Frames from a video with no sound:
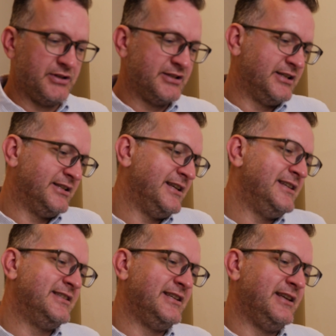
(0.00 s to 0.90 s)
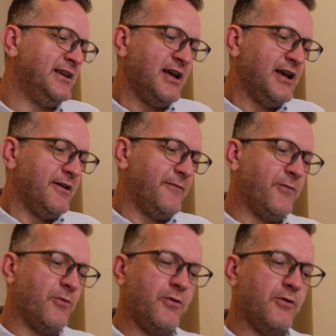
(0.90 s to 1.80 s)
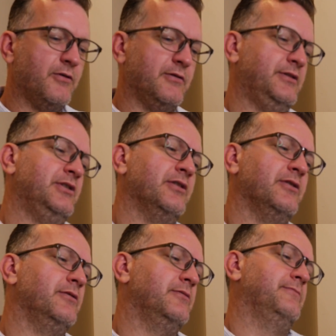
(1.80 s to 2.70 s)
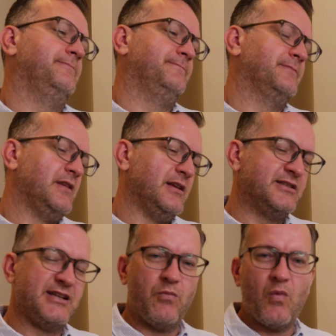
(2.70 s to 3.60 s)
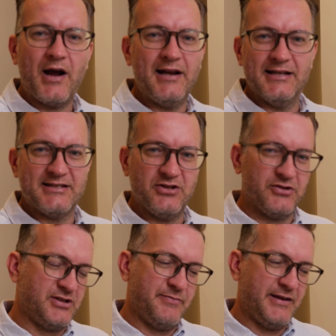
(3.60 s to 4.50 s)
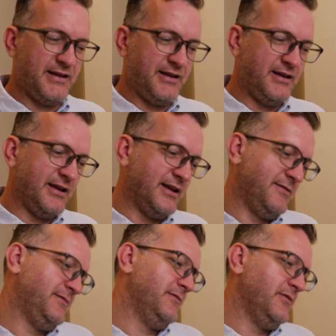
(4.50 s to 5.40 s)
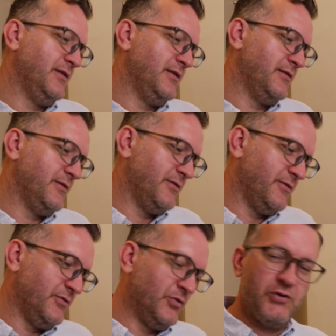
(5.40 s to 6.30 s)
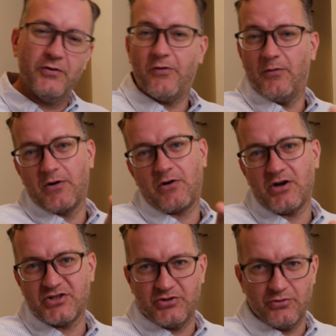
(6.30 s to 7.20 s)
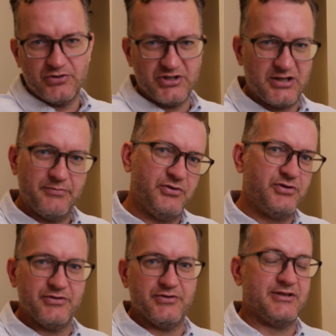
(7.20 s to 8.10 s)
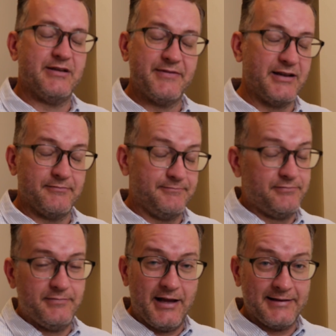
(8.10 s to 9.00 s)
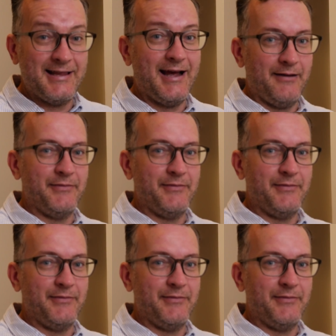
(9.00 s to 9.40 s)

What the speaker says: It's easy for, you know, some whitelist not to be uniform across your distributions or something like that.